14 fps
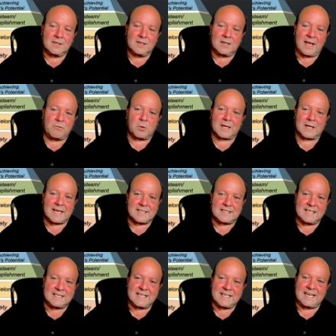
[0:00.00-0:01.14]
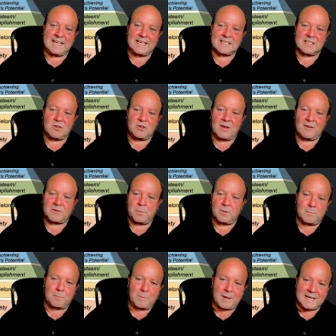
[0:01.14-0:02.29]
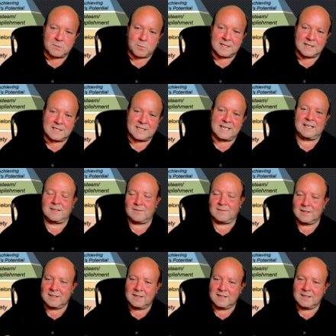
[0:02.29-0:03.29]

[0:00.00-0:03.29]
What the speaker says: everyone has these needs, and you have to put the base ones in,